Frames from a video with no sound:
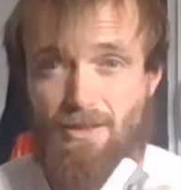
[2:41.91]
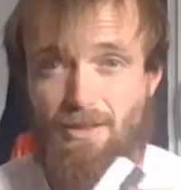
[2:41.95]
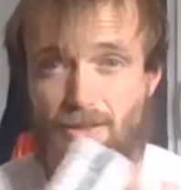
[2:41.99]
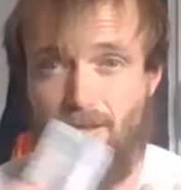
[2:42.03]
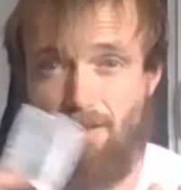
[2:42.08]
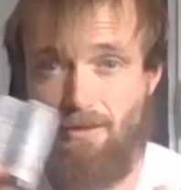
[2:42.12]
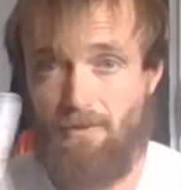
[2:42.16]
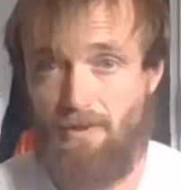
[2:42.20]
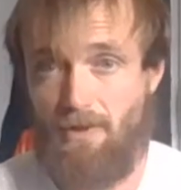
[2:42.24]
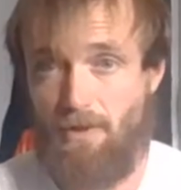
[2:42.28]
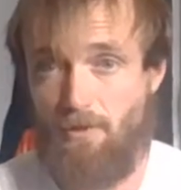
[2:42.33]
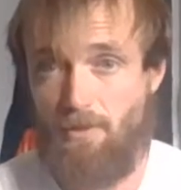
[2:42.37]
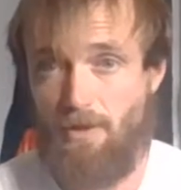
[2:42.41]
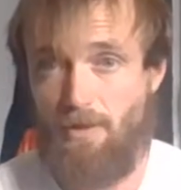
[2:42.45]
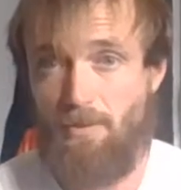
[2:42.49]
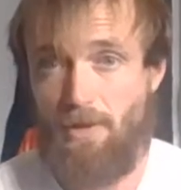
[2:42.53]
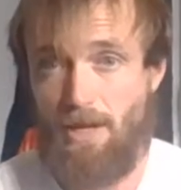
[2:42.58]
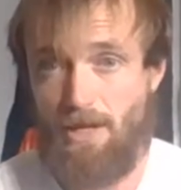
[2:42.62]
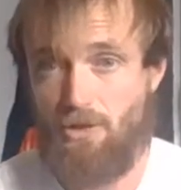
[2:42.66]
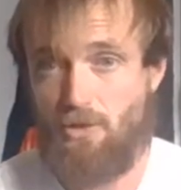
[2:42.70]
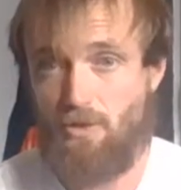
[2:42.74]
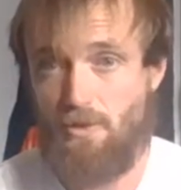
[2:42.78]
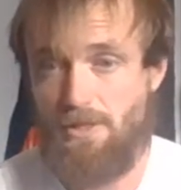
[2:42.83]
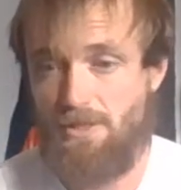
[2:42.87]
of hearing aid
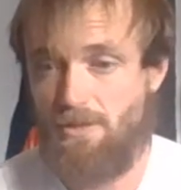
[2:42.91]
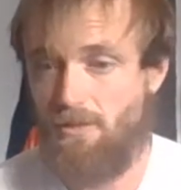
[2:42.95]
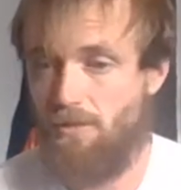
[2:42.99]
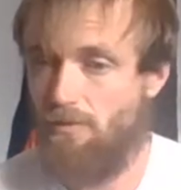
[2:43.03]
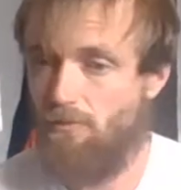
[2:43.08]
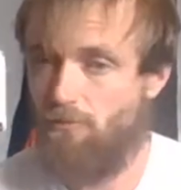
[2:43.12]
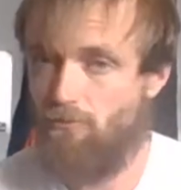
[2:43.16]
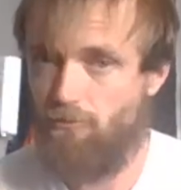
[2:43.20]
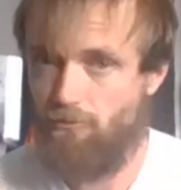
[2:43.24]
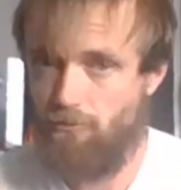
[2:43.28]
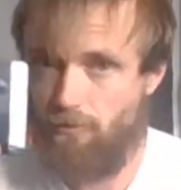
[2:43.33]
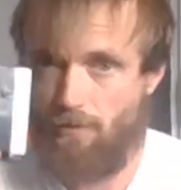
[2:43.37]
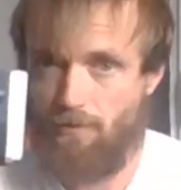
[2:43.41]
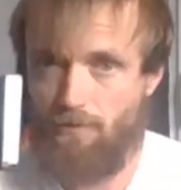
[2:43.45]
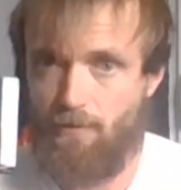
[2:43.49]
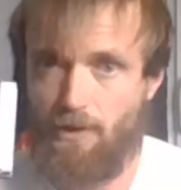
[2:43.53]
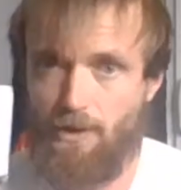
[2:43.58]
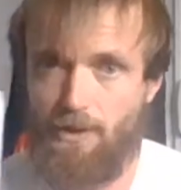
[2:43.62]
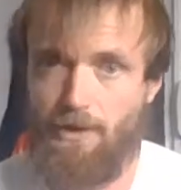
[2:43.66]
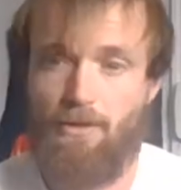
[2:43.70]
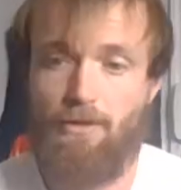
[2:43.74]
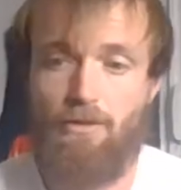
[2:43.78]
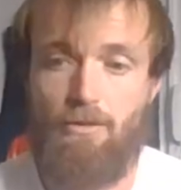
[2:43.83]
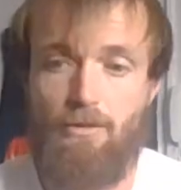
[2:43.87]
batteries,
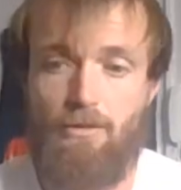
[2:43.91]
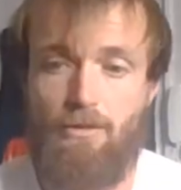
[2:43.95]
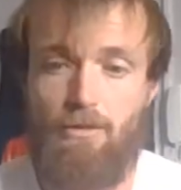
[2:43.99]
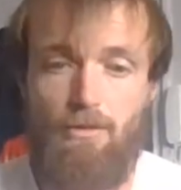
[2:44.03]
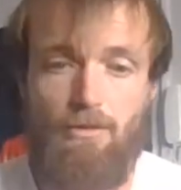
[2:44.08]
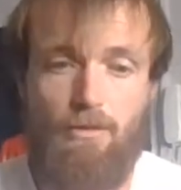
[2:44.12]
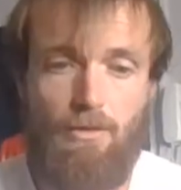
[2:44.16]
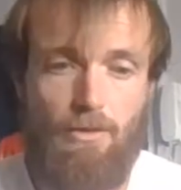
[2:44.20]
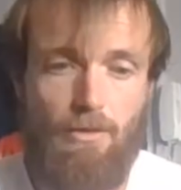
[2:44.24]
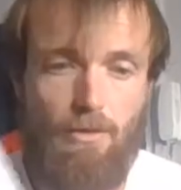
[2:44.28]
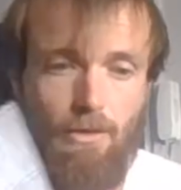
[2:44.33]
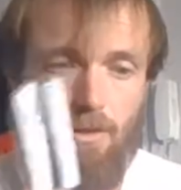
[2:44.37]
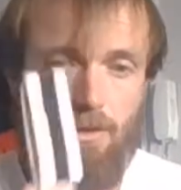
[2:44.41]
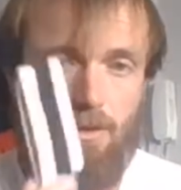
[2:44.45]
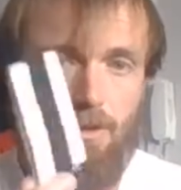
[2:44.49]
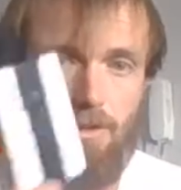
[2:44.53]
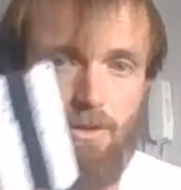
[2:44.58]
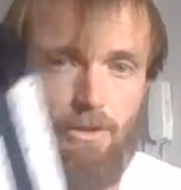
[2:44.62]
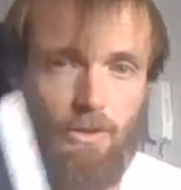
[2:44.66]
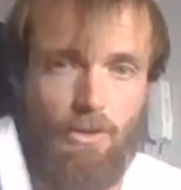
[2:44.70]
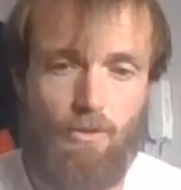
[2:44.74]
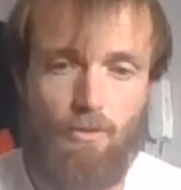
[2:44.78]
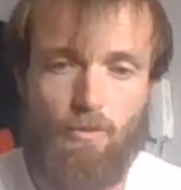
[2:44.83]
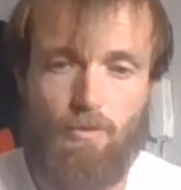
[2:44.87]
roughly.
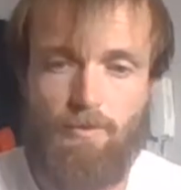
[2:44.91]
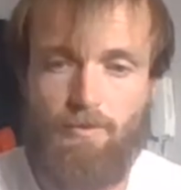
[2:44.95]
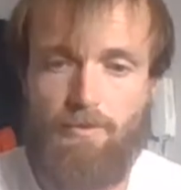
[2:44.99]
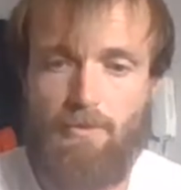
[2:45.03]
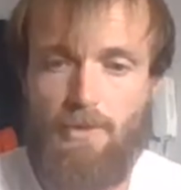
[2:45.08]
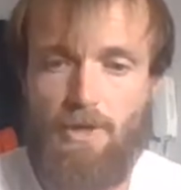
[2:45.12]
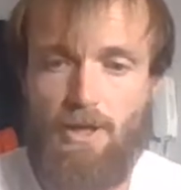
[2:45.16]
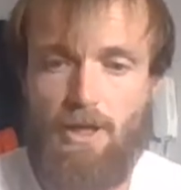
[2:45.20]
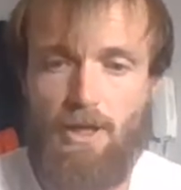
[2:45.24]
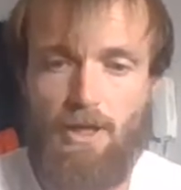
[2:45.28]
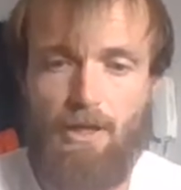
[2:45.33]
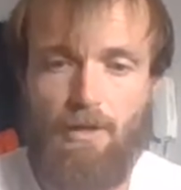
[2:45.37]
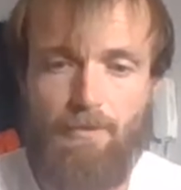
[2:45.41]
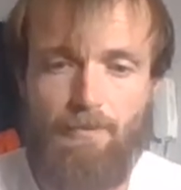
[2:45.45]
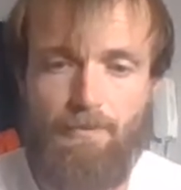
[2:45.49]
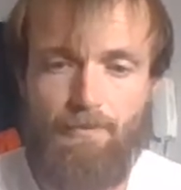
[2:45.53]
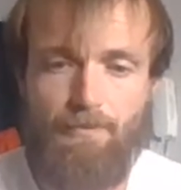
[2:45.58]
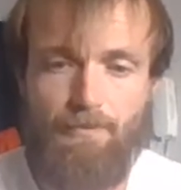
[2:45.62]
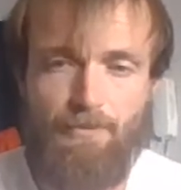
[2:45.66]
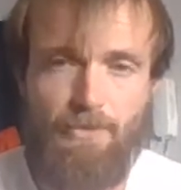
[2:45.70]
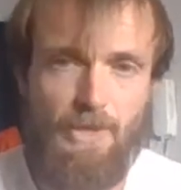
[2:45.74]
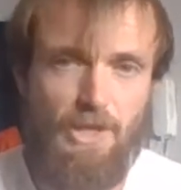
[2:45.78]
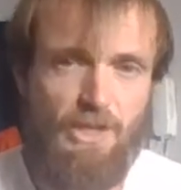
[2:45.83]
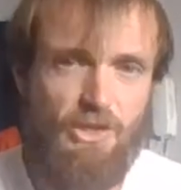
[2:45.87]
So yeah,
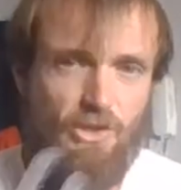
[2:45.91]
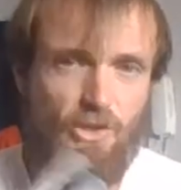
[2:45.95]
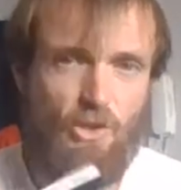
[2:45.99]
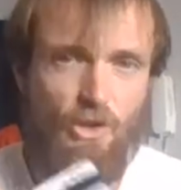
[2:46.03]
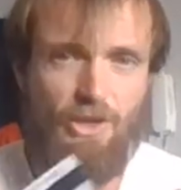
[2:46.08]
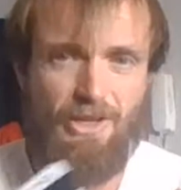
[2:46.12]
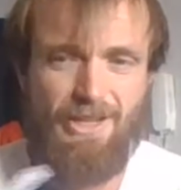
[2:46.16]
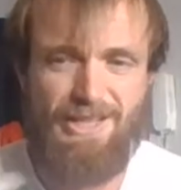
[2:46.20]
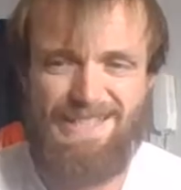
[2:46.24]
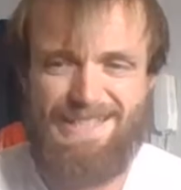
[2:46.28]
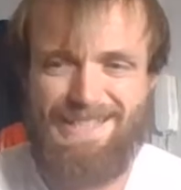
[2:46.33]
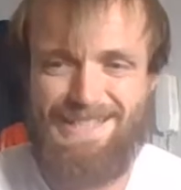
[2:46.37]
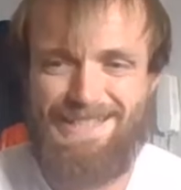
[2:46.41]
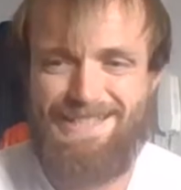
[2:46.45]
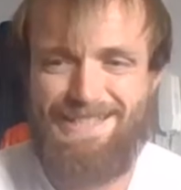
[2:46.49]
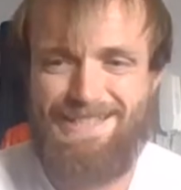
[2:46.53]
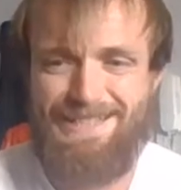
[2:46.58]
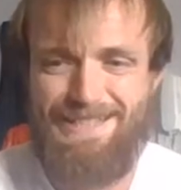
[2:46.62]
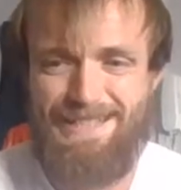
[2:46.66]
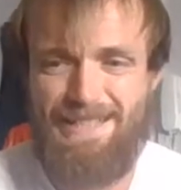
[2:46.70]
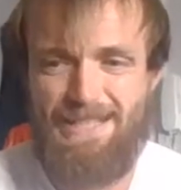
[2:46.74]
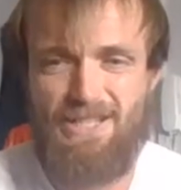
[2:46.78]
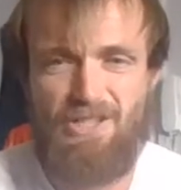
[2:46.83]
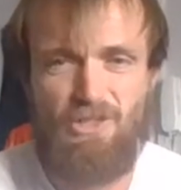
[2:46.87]
it's not a
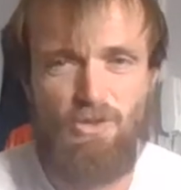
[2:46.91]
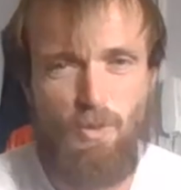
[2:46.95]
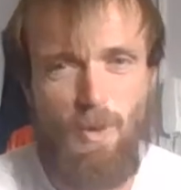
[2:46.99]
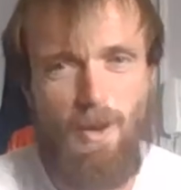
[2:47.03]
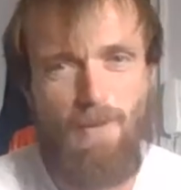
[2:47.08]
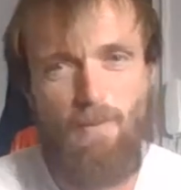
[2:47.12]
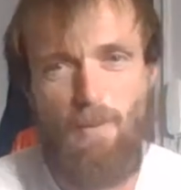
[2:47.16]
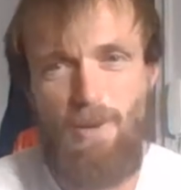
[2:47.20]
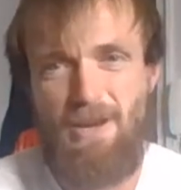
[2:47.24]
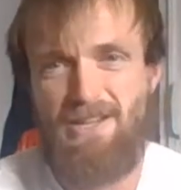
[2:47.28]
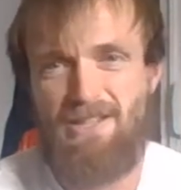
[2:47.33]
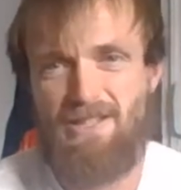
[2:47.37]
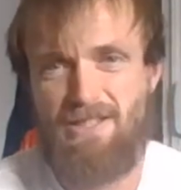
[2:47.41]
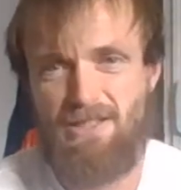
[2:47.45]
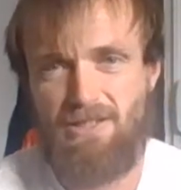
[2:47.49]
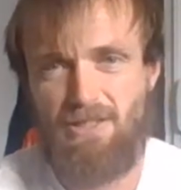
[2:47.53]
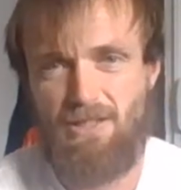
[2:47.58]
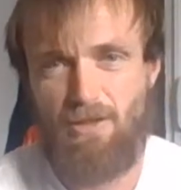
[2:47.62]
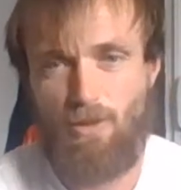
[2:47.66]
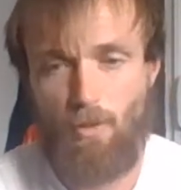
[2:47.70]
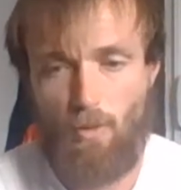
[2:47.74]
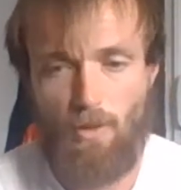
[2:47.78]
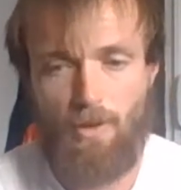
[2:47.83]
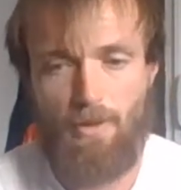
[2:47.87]
necessity. It's 12 weeks is
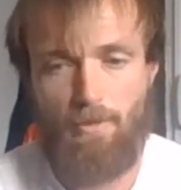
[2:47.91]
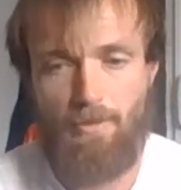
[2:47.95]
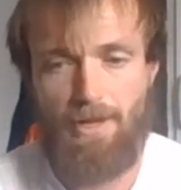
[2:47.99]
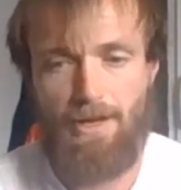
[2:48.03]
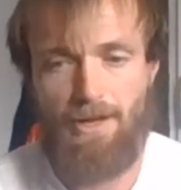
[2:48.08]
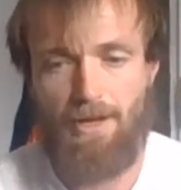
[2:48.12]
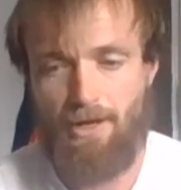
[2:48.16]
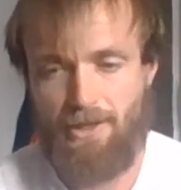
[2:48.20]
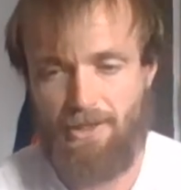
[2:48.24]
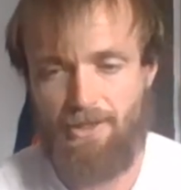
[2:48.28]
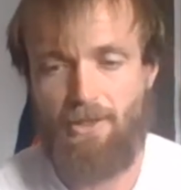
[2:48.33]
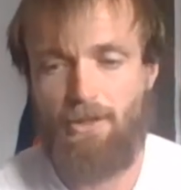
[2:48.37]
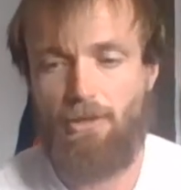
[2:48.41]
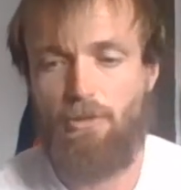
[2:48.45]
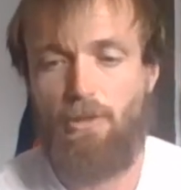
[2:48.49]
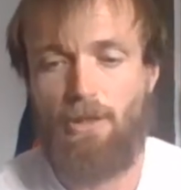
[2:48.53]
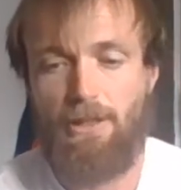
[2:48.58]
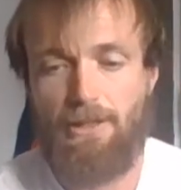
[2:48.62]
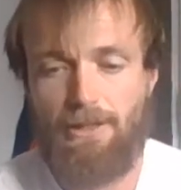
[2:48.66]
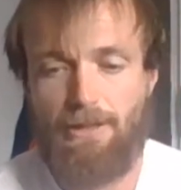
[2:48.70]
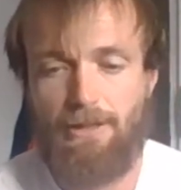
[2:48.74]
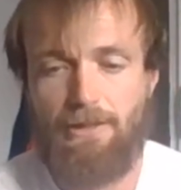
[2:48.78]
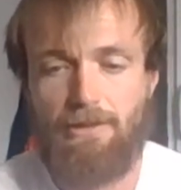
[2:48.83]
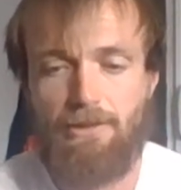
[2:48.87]
quite a bit. I know, I
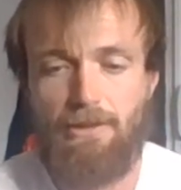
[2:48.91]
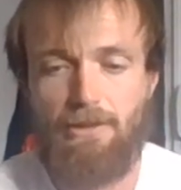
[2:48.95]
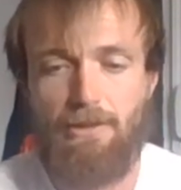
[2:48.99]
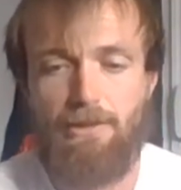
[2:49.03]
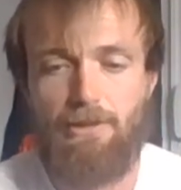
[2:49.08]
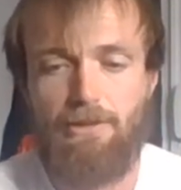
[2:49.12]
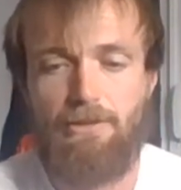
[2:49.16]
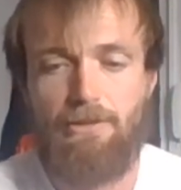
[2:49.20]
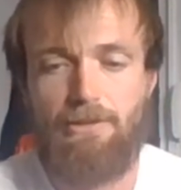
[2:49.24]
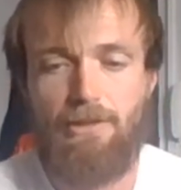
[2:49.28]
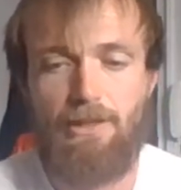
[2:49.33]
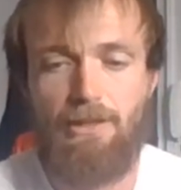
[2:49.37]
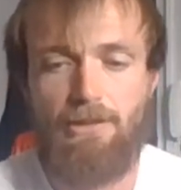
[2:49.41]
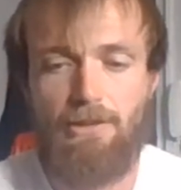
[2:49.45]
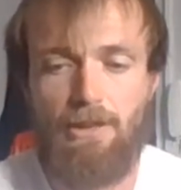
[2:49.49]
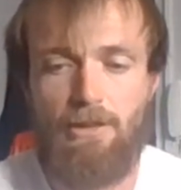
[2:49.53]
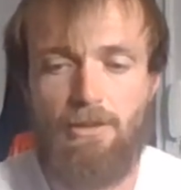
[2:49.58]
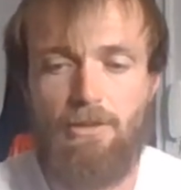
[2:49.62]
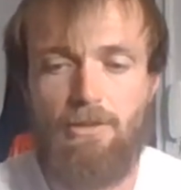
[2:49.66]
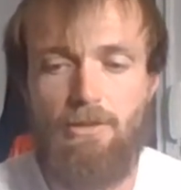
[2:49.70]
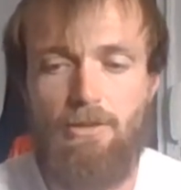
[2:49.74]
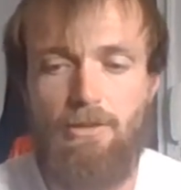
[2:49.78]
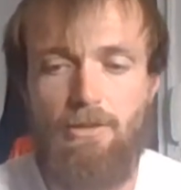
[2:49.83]
get that, I understand that.